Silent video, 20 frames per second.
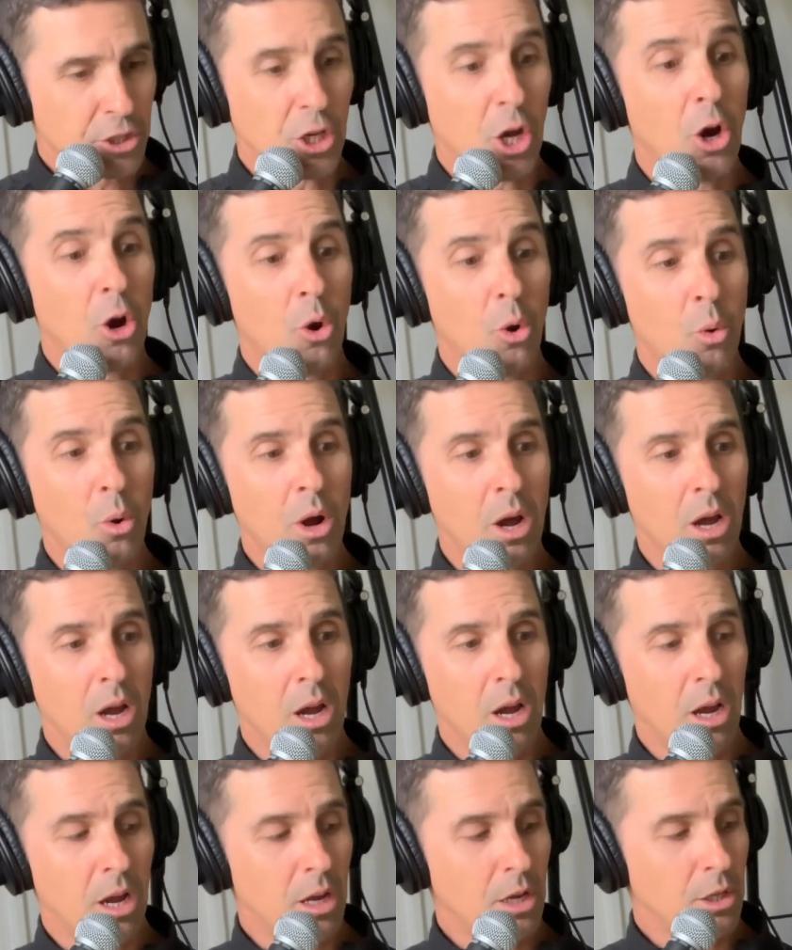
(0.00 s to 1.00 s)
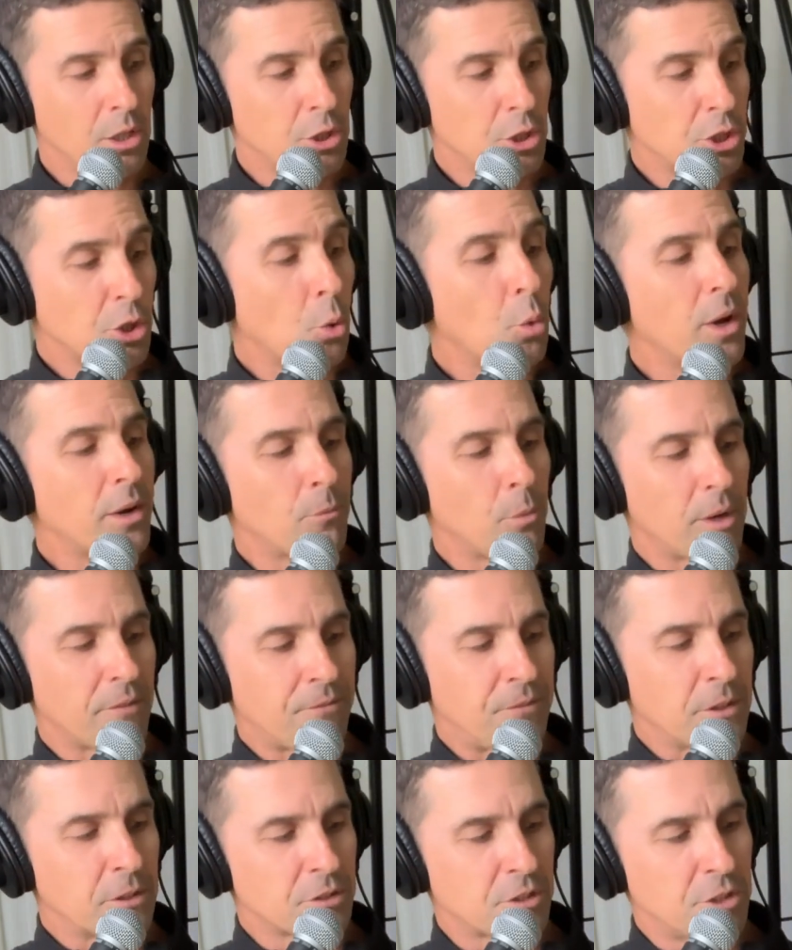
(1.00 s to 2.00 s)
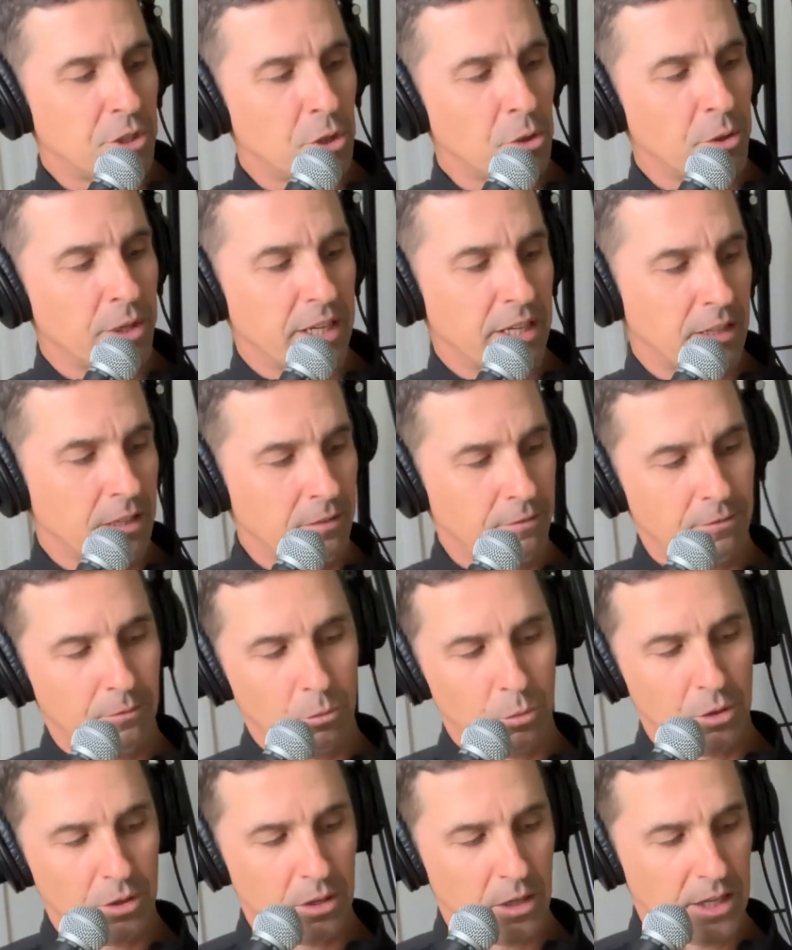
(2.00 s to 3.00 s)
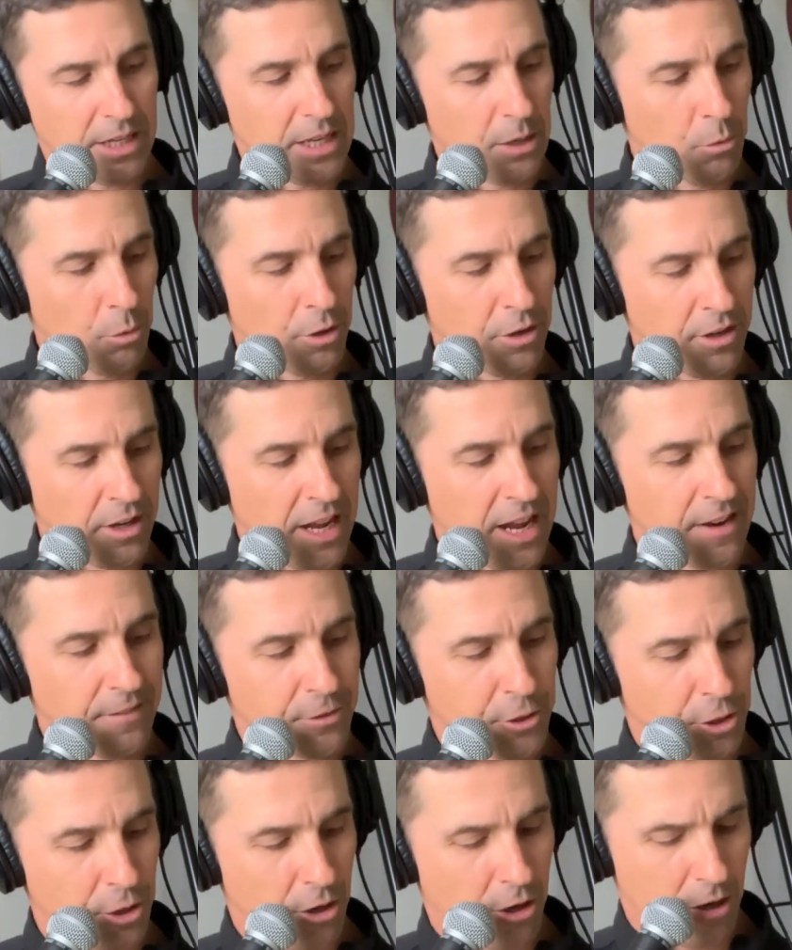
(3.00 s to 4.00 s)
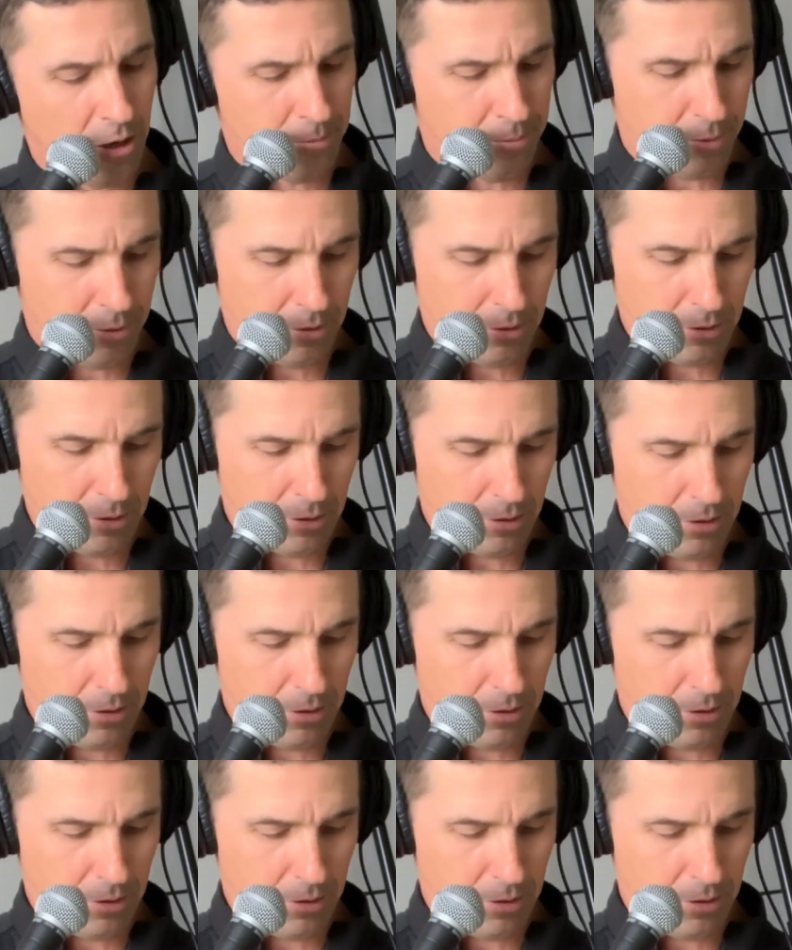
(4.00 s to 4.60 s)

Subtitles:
So what Phil's doing, we're in F sharp,